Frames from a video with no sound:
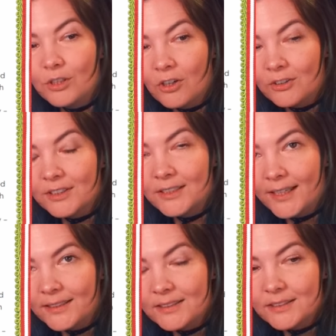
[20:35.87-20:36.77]

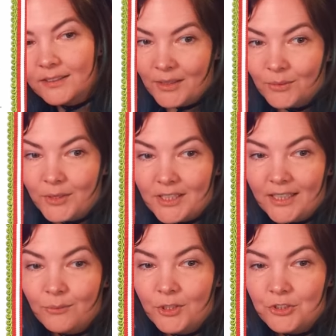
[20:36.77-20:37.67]
content
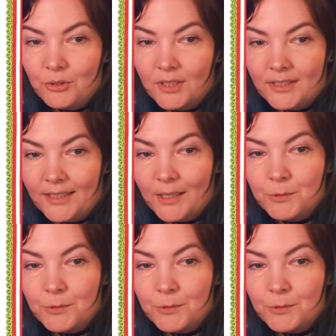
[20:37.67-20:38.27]
in which nudity